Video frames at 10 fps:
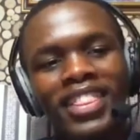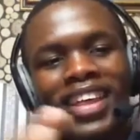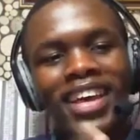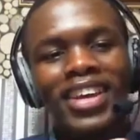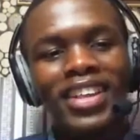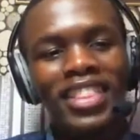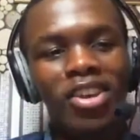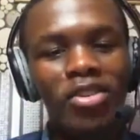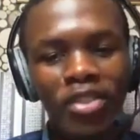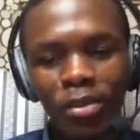
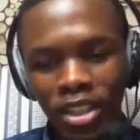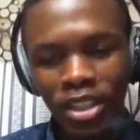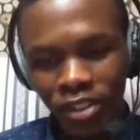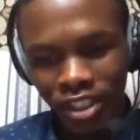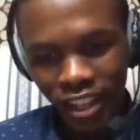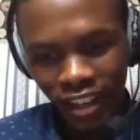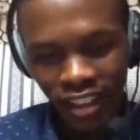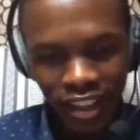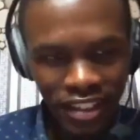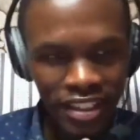Thank you very much for
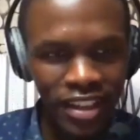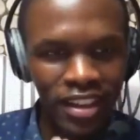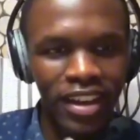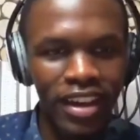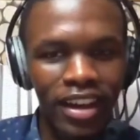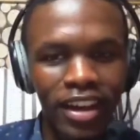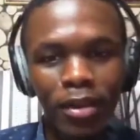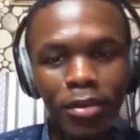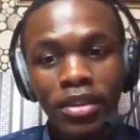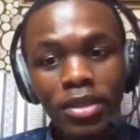sharing that.
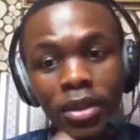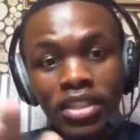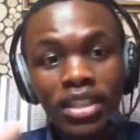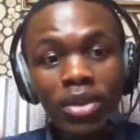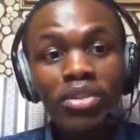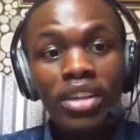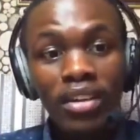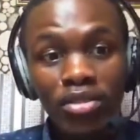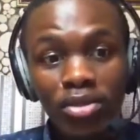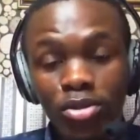As much as I would
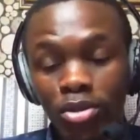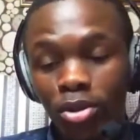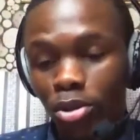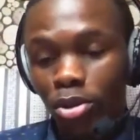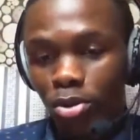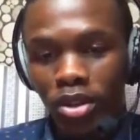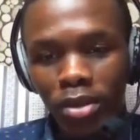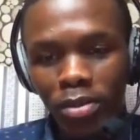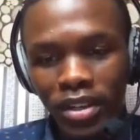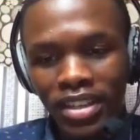love to go through with
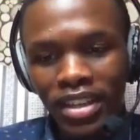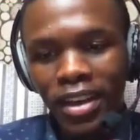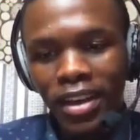it, but